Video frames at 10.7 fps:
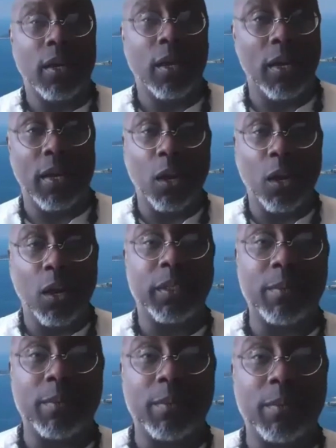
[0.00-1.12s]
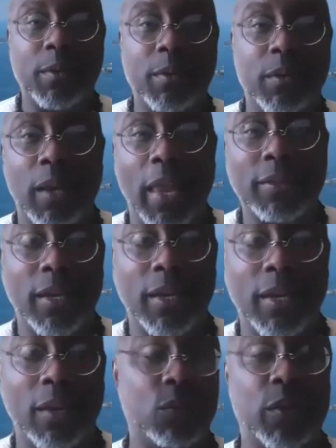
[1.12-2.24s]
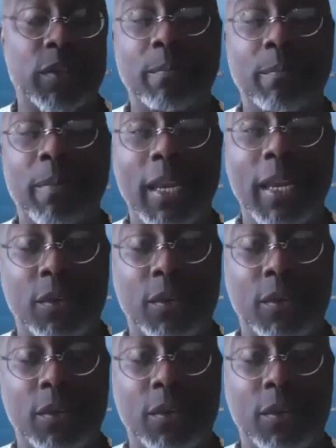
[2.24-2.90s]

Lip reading: helps the community to relax. It restores the